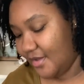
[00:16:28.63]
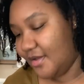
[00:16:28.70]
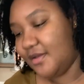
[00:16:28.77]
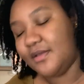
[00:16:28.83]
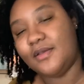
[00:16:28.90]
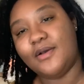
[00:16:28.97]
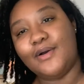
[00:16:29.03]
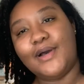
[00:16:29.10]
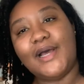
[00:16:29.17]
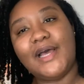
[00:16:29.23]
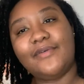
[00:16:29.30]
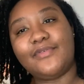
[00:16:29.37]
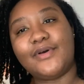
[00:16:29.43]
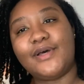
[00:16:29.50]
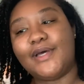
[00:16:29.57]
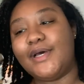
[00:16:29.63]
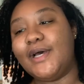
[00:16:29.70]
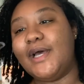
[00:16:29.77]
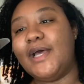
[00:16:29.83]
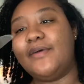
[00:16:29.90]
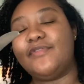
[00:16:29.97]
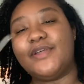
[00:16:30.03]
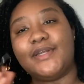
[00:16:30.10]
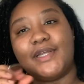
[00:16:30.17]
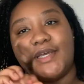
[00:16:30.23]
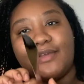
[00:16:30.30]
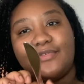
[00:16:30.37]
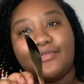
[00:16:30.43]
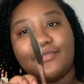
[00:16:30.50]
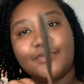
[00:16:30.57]
Y'all, I have a I have a
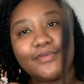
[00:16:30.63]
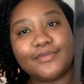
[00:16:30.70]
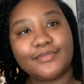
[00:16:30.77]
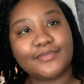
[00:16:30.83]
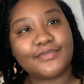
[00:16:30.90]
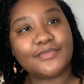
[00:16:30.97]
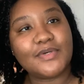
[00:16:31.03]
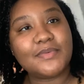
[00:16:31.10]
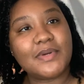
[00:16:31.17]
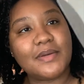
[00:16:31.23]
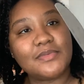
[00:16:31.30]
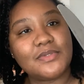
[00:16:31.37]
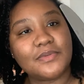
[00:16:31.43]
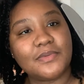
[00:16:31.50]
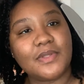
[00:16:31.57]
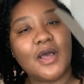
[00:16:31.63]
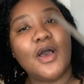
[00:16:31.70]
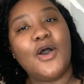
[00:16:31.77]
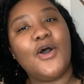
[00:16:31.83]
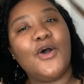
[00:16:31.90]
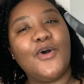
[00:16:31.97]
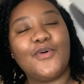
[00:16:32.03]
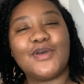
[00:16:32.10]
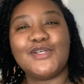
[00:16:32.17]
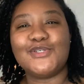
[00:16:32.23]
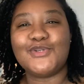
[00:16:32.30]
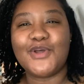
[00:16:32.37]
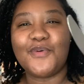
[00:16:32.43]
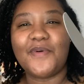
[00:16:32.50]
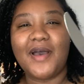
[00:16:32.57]
knife. What am I doing? Oh, because you
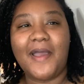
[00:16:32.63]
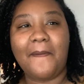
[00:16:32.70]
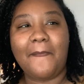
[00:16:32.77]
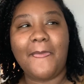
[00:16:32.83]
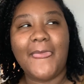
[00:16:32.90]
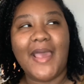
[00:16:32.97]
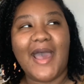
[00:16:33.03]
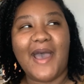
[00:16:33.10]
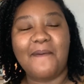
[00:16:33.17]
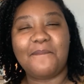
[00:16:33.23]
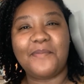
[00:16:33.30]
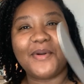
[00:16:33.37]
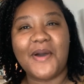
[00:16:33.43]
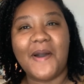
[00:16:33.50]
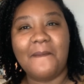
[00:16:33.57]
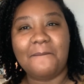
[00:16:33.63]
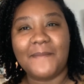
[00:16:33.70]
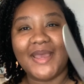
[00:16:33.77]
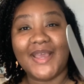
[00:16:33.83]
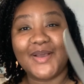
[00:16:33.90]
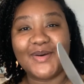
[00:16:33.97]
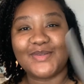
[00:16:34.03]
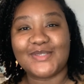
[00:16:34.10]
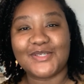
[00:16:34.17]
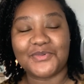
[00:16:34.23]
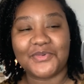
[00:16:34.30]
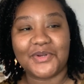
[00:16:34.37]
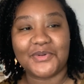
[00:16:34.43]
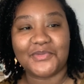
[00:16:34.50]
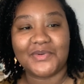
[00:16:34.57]
know what? I brought a mango to
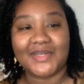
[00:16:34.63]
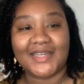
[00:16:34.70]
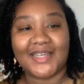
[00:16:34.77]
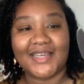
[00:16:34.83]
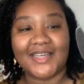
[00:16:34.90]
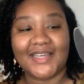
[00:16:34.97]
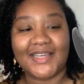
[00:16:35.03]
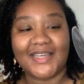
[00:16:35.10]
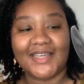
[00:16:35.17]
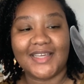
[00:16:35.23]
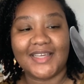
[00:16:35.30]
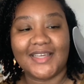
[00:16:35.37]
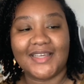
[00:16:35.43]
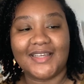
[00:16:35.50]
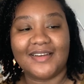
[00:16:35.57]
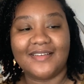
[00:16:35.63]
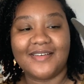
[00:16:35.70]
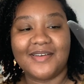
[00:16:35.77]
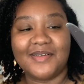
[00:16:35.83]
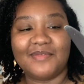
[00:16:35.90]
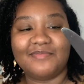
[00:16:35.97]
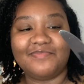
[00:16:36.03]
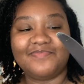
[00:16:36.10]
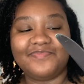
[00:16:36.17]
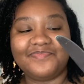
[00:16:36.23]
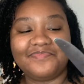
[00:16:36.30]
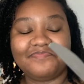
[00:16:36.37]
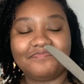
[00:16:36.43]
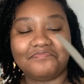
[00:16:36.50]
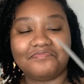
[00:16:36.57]
work one day and um
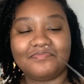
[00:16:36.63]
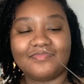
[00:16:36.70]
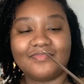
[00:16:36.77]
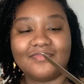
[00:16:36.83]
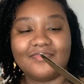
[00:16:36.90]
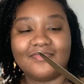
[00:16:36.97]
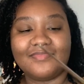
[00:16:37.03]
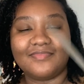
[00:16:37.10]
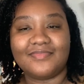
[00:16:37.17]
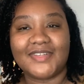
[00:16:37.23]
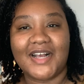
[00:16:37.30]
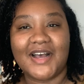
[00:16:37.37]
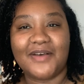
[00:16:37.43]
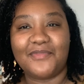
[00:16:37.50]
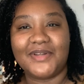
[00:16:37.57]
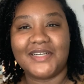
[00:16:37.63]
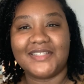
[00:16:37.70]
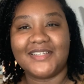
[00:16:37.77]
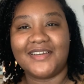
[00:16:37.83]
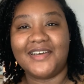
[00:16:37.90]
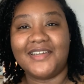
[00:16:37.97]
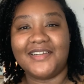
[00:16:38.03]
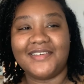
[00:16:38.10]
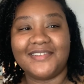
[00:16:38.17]
I wanted to cut it.